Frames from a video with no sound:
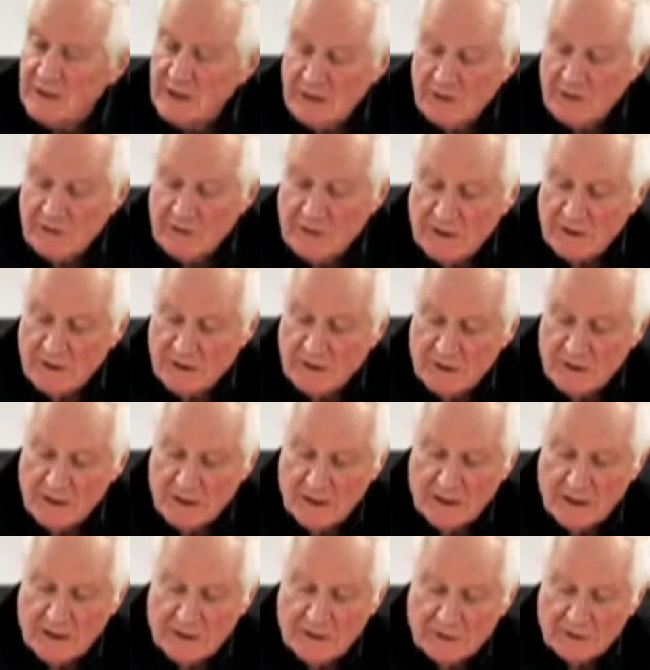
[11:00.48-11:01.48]
the owners,
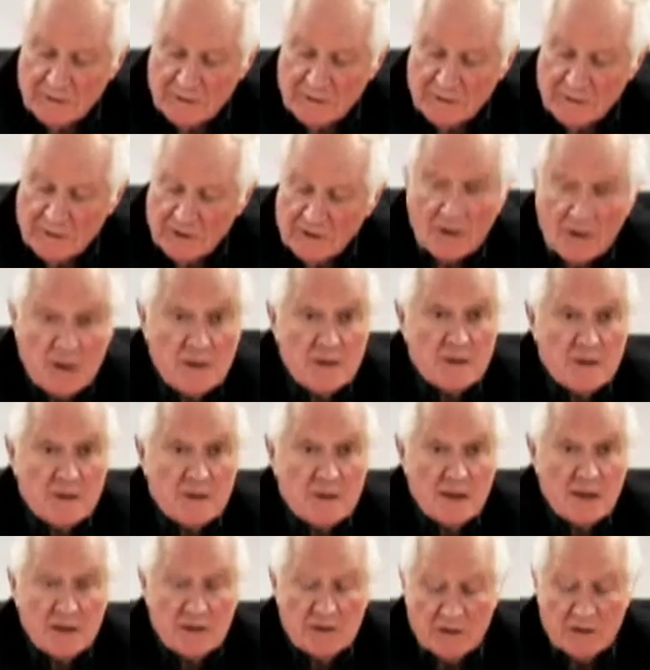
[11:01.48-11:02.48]
the raison
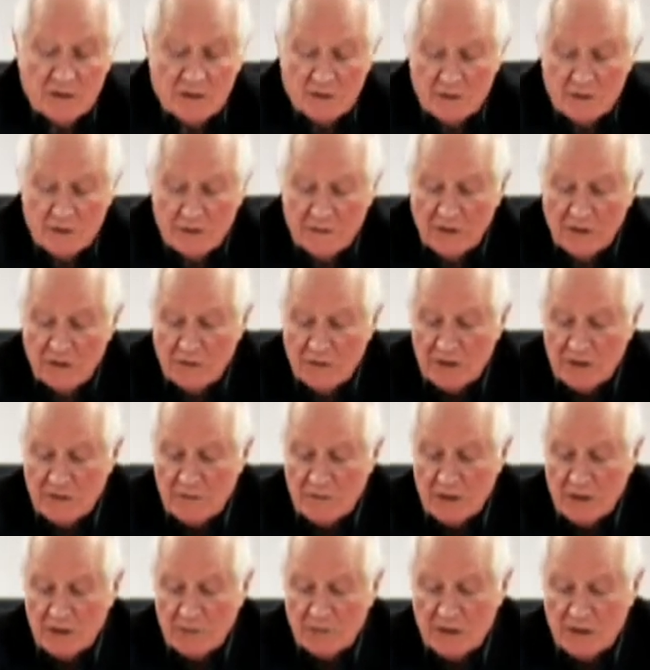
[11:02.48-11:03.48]
d'etre of the film
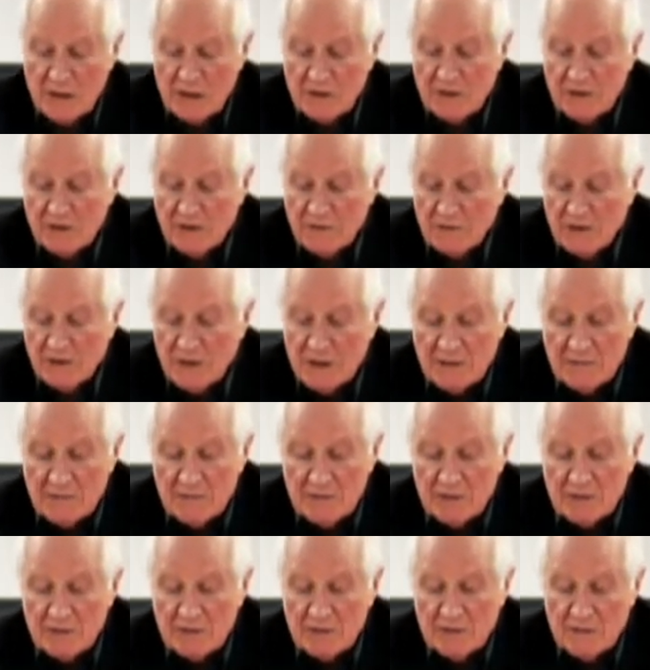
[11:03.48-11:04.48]
subsidiary for
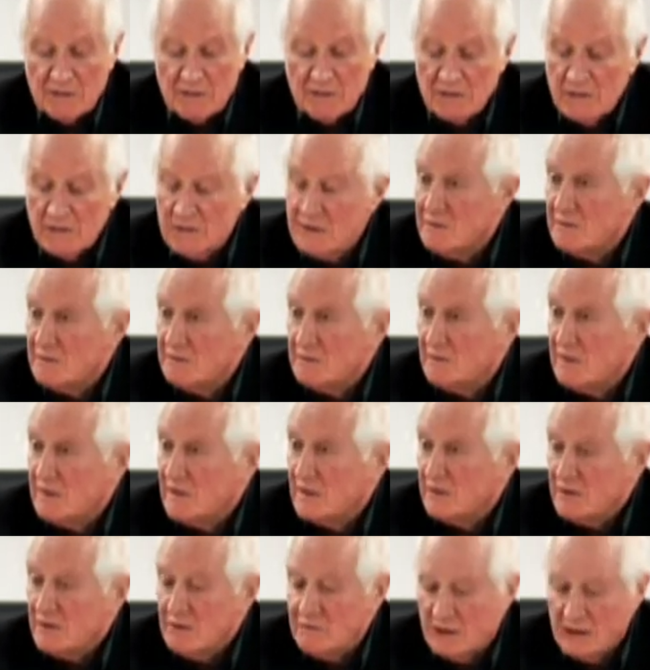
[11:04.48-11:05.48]
them was
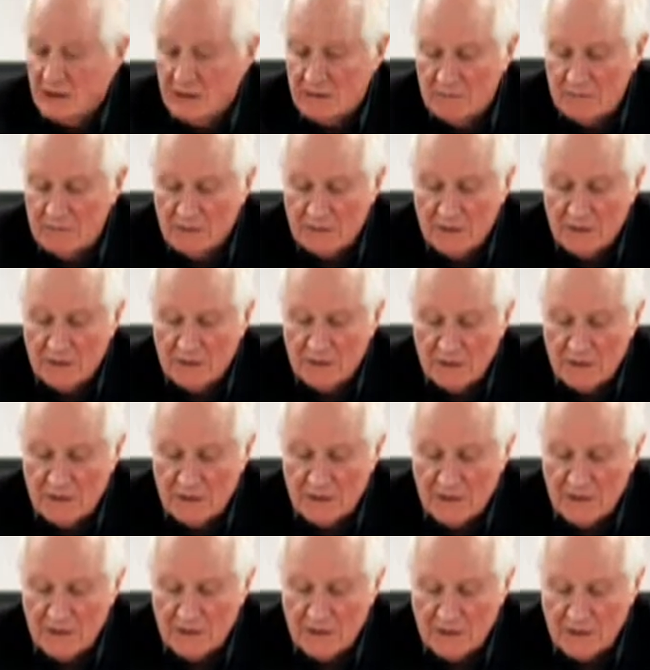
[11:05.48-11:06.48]
economic rather than
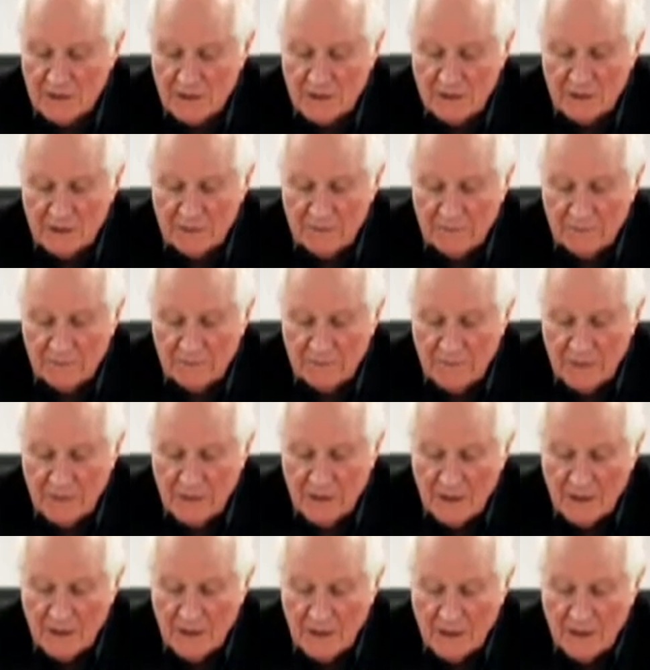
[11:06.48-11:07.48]
artistic.
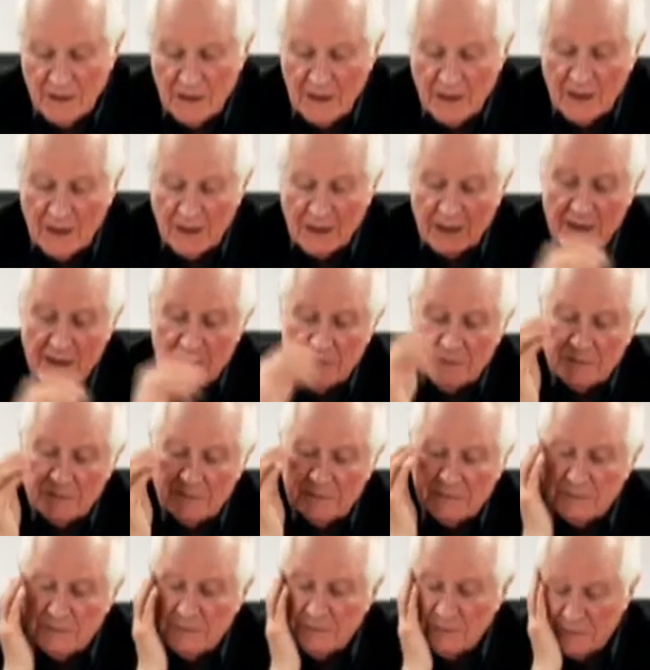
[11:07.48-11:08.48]

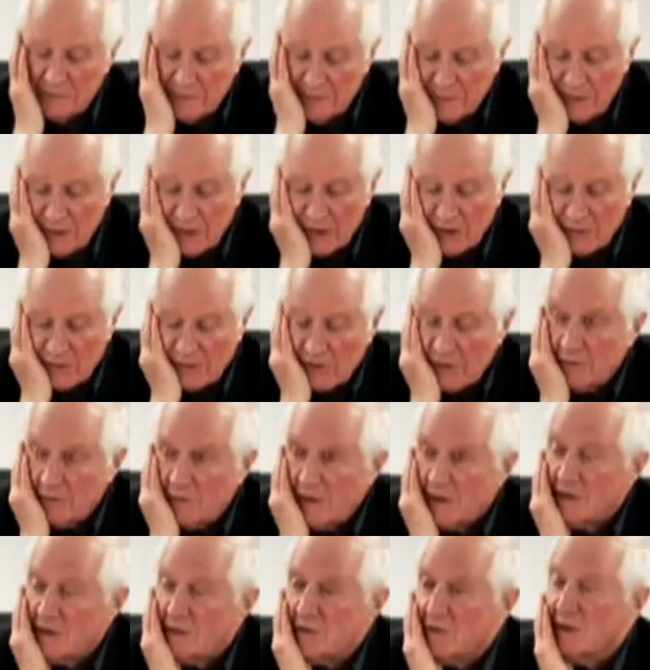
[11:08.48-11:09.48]
The film
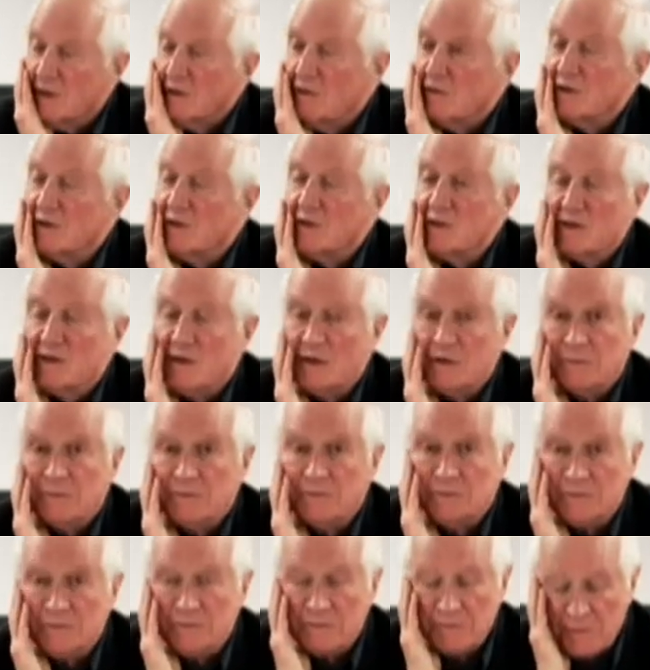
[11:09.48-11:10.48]
industry was
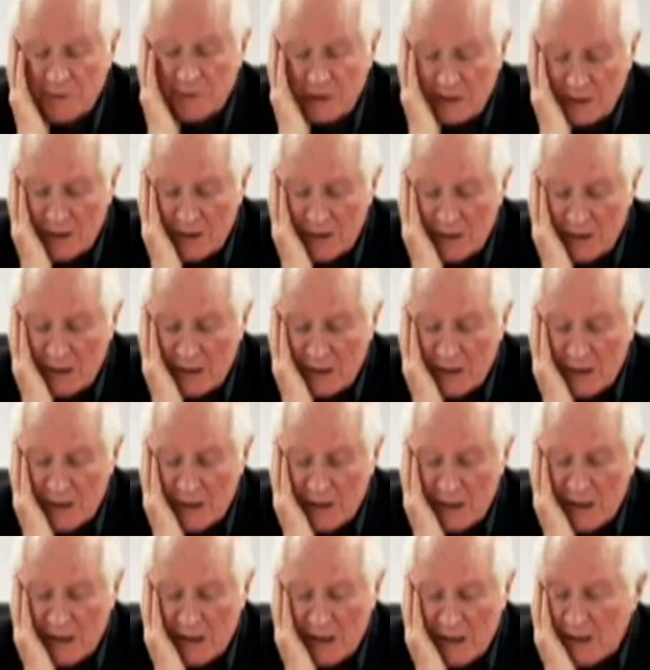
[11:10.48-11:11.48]
on its
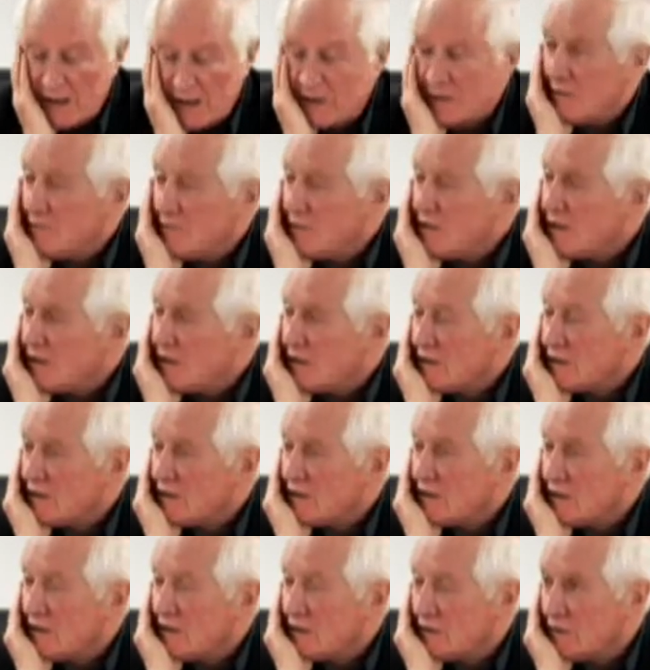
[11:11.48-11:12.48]
last legs. I mean, that's
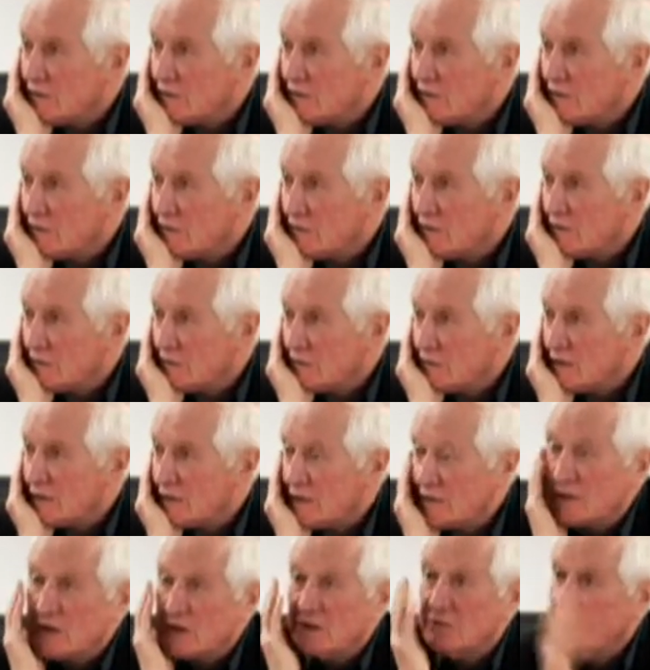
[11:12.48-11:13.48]
the old film
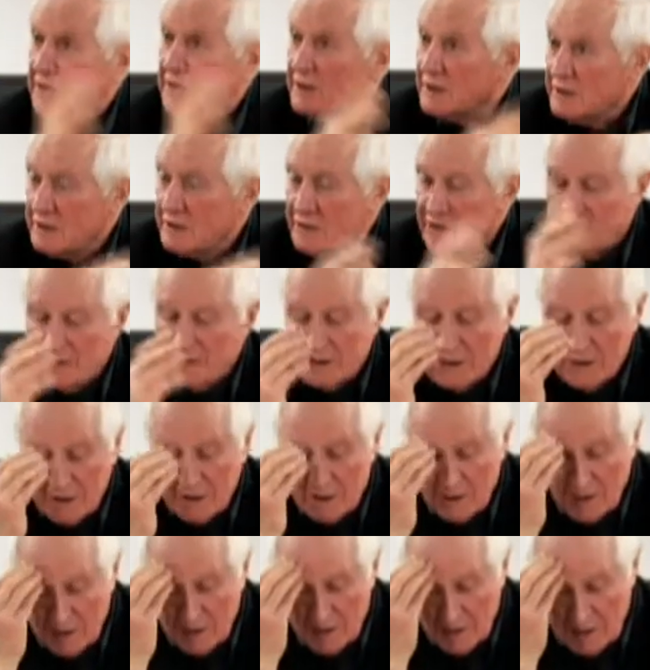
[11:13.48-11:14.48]
industry, the big
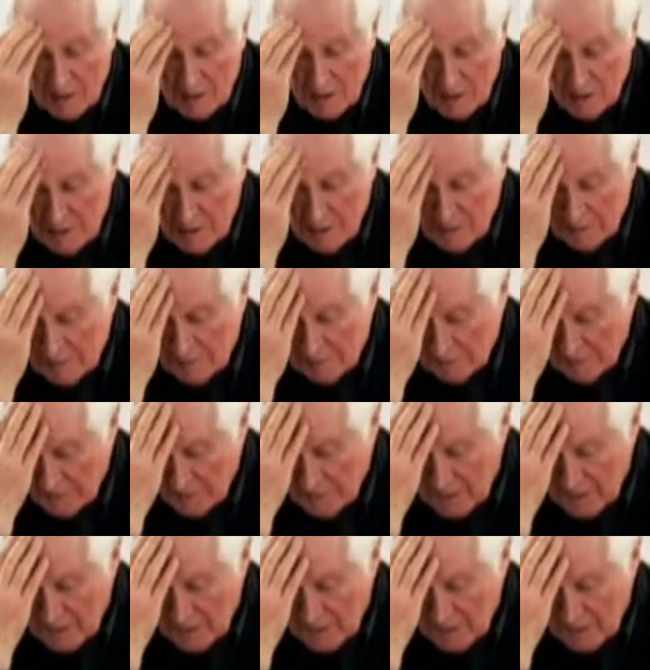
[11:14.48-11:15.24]
studios, and